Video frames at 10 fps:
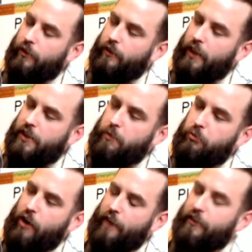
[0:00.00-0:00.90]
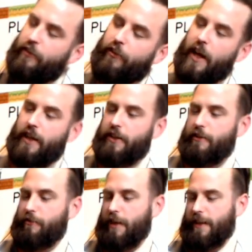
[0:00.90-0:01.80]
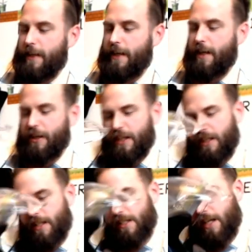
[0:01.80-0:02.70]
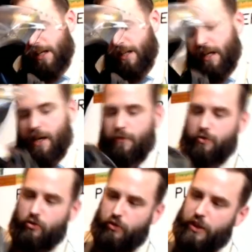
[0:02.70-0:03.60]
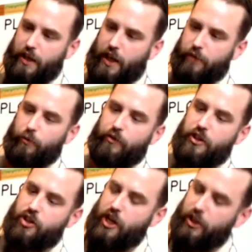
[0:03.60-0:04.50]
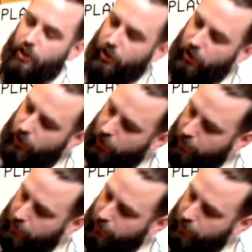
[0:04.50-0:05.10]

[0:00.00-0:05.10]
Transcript: That's a breath deflector right there. I think you can take that out. I'm sure you can with your chin curtain at the